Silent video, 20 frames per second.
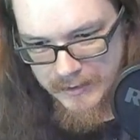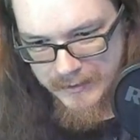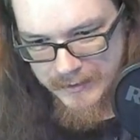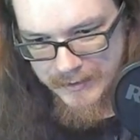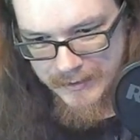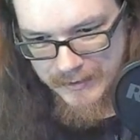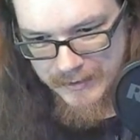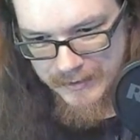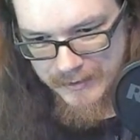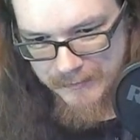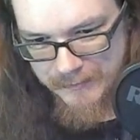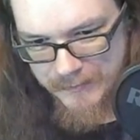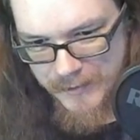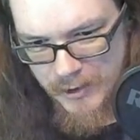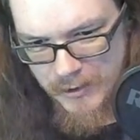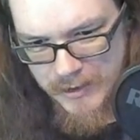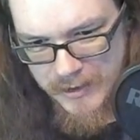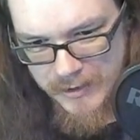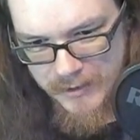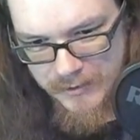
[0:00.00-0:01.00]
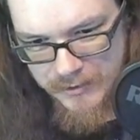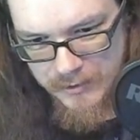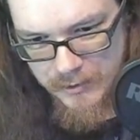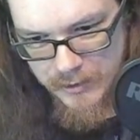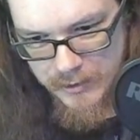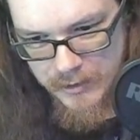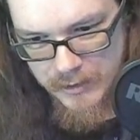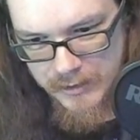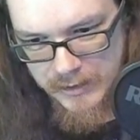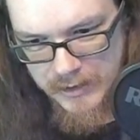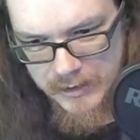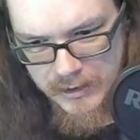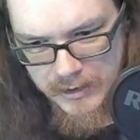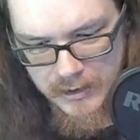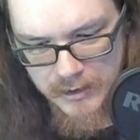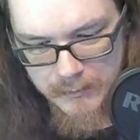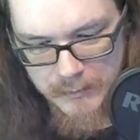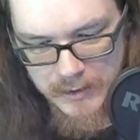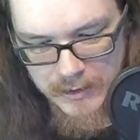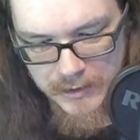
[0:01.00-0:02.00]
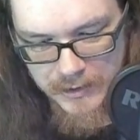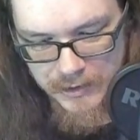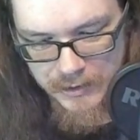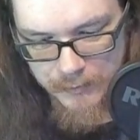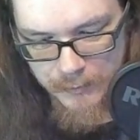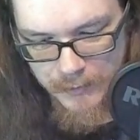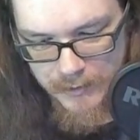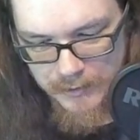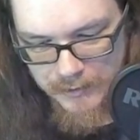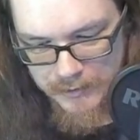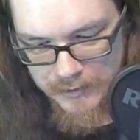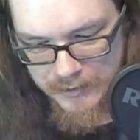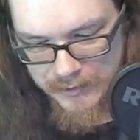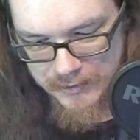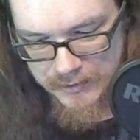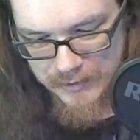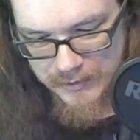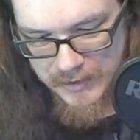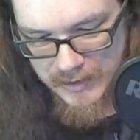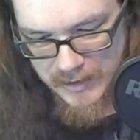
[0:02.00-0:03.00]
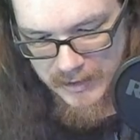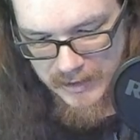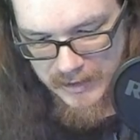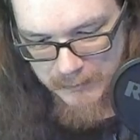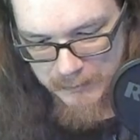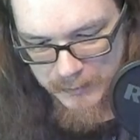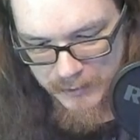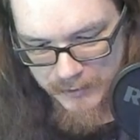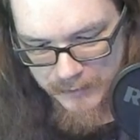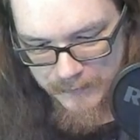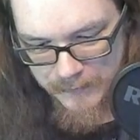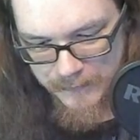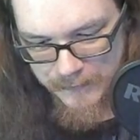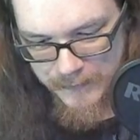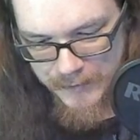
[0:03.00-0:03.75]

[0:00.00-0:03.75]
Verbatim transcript: Um, okay, so the neat thing about this one is it's got a couple of